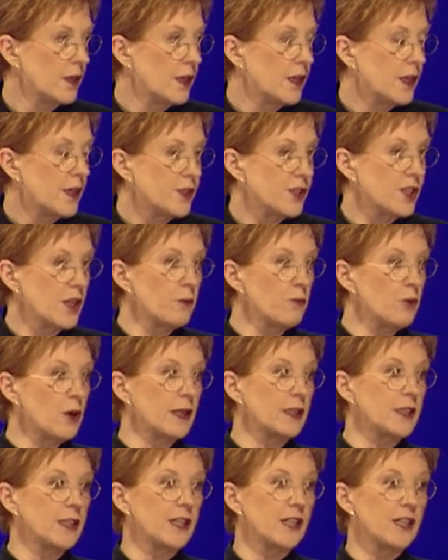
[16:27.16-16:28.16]

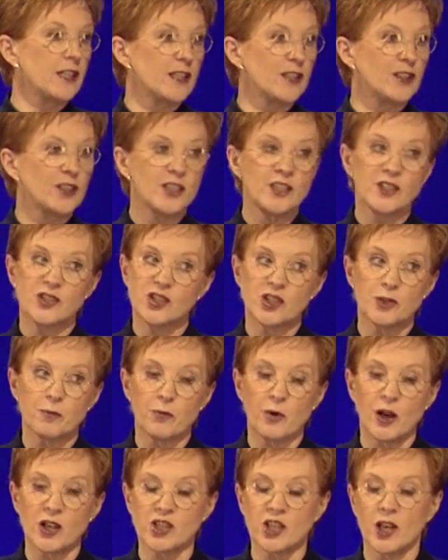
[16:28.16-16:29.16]
Someone here needs to
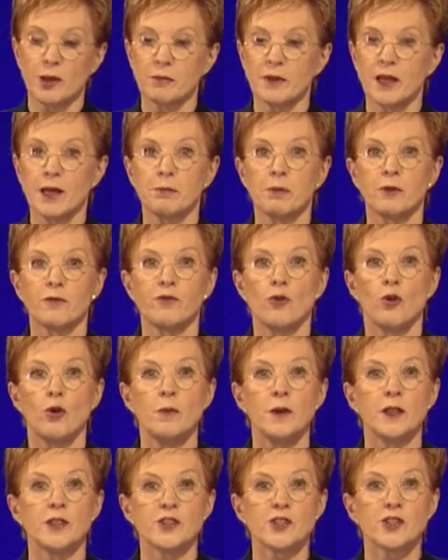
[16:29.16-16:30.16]
brush up their
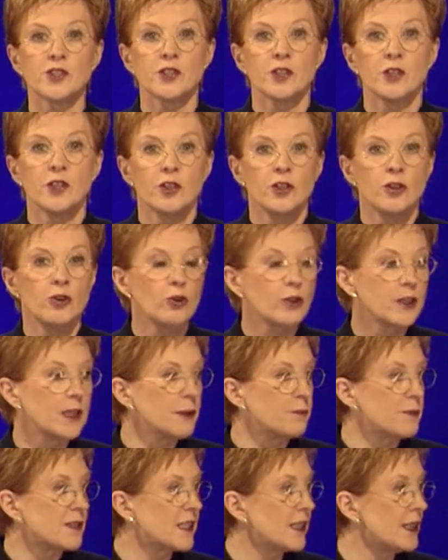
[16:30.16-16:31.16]
performance. Who
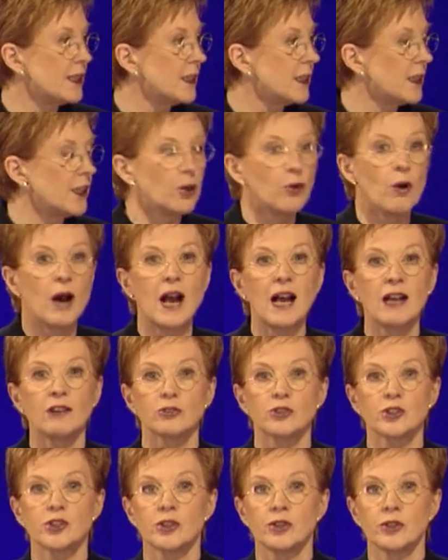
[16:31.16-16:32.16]
keeps cleaning you
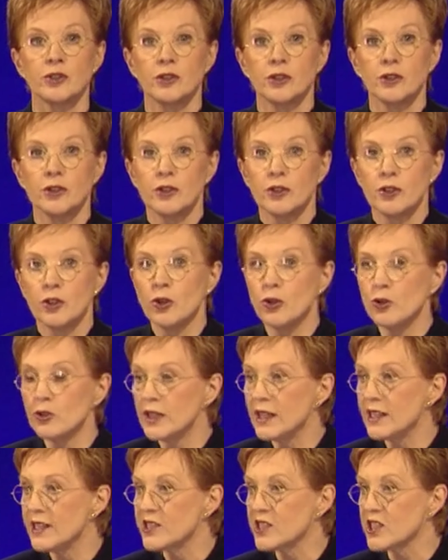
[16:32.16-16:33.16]
out? Who
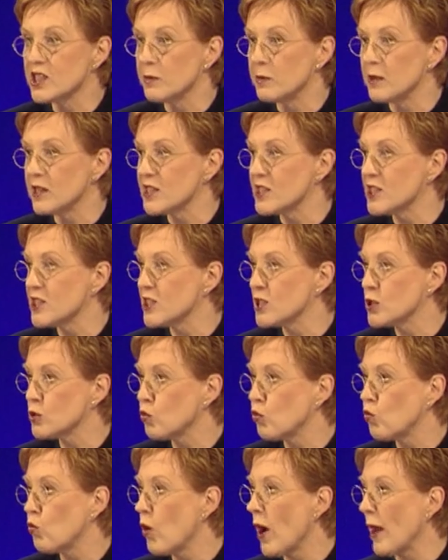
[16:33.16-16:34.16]
needs to be
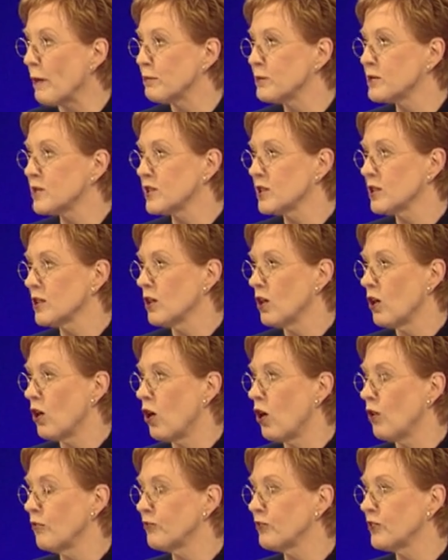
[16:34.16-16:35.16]
swept
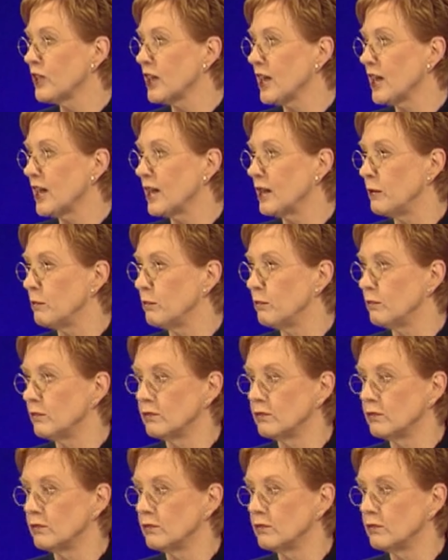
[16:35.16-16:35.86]
off the game?